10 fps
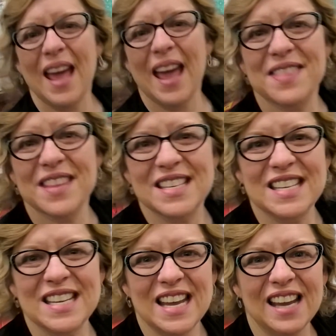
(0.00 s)
the
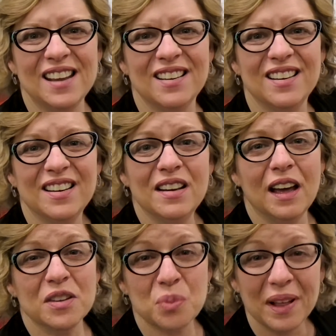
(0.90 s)
D, as
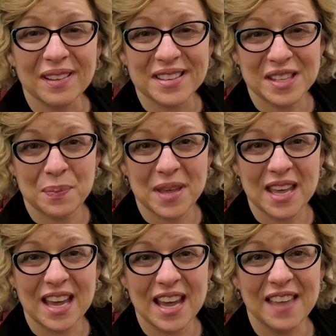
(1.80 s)
well as the P
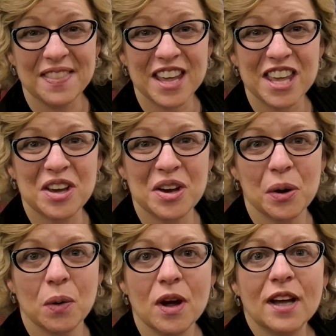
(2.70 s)
and the Q,
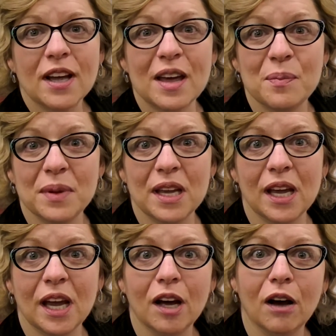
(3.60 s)
can be
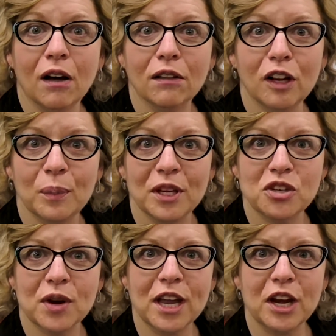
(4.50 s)
a little bit
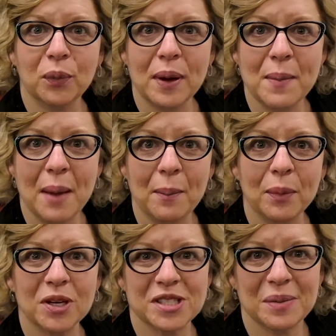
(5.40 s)
tricky to remember
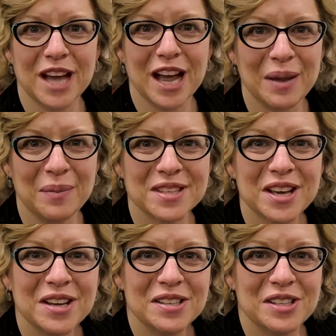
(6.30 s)
sometimes.
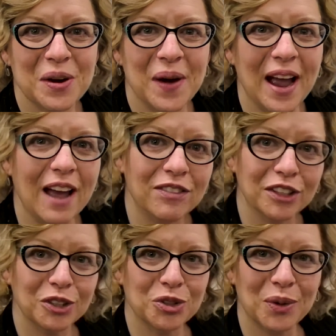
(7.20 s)
So I have a little
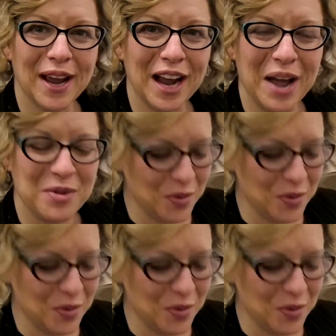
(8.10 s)
trick I'm going to